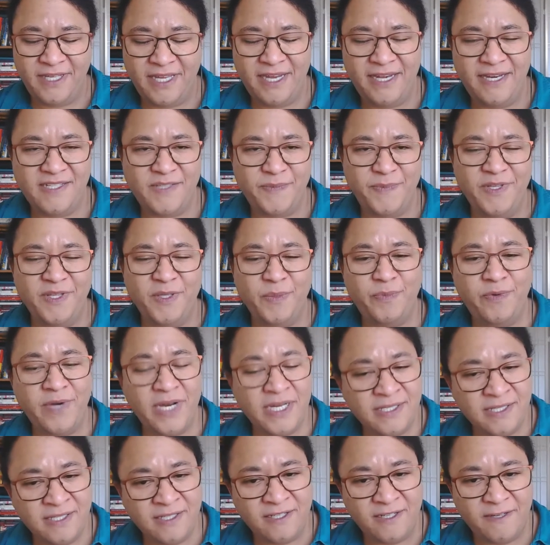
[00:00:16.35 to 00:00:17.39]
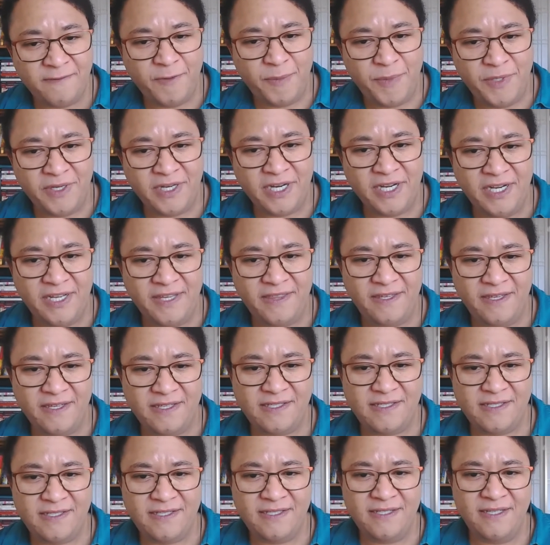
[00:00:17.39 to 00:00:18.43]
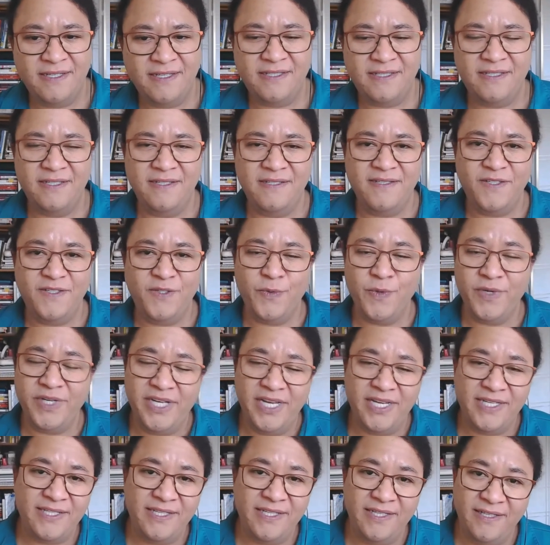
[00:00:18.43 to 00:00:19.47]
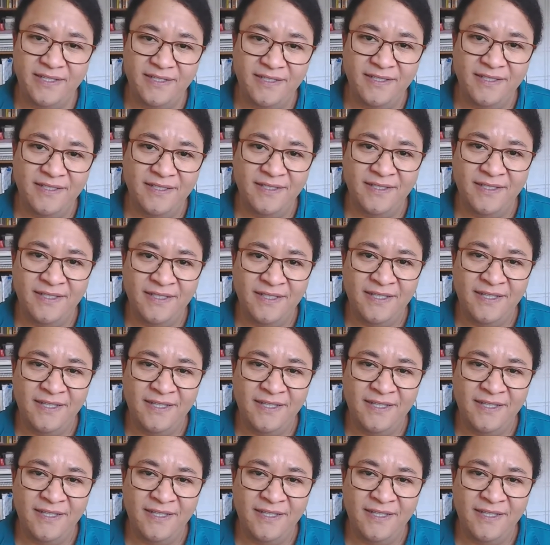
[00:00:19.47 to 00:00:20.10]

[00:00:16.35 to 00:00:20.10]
and has been the president of American Atheists since 2018.